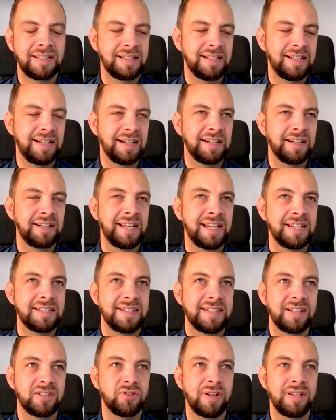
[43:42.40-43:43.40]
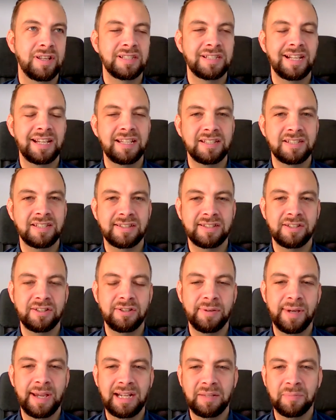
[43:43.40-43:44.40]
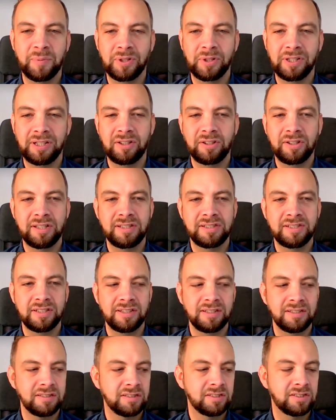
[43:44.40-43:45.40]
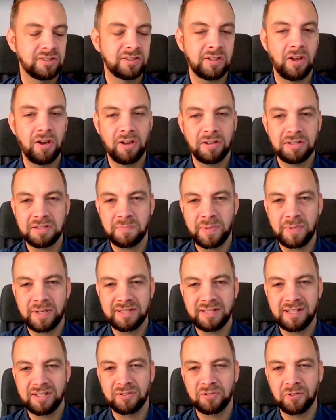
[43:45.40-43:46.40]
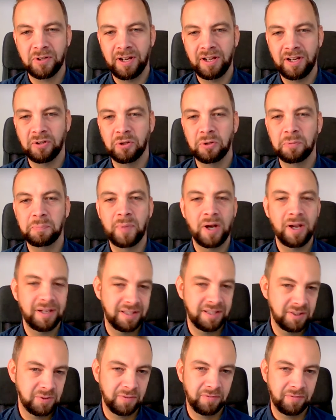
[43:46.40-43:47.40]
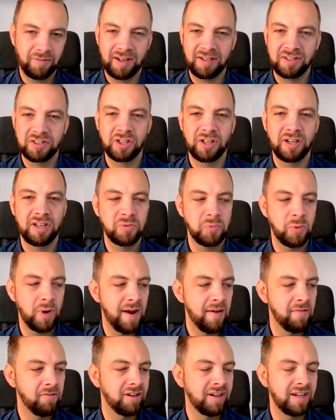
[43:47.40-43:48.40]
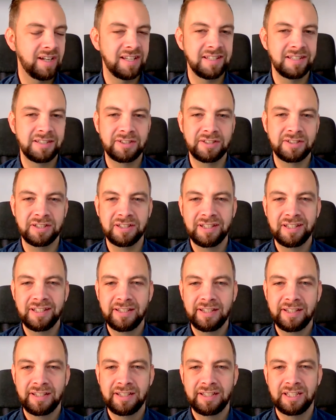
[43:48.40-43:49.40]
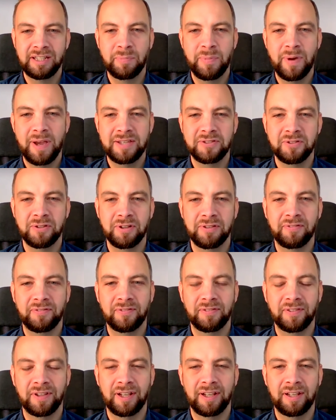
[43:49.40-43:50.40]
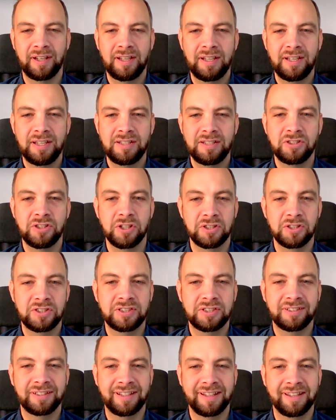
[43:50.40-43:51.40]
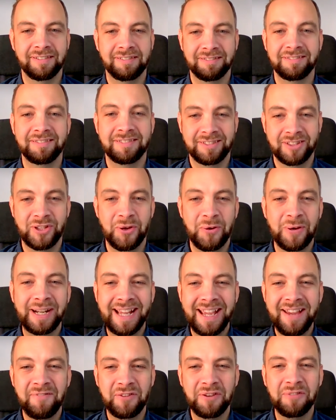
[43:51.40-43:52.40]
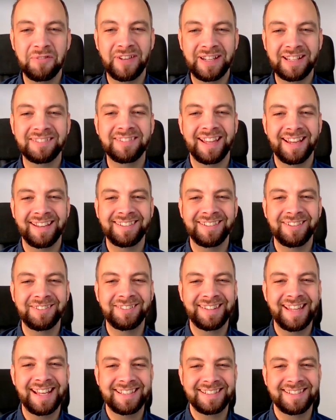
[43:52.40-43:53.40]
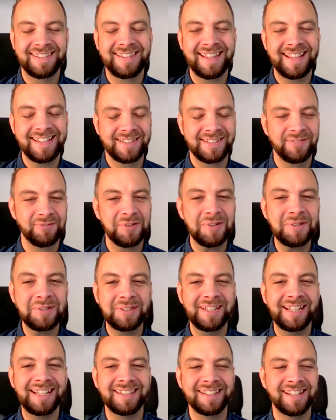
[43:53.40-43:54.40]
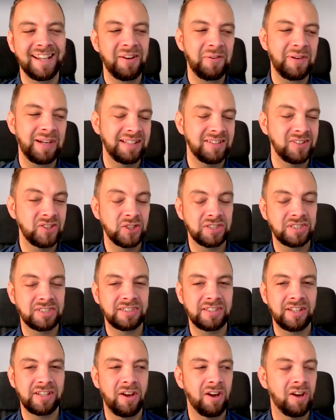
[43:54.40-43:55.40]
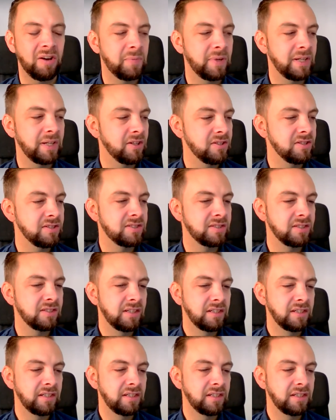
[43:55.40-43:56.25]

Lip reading: and I guess that translates to anybody looking to start a business, right, or buy into a franchise, whatever it is. You're better off just doing it. If you think that that's the route you need to go in, just start. Because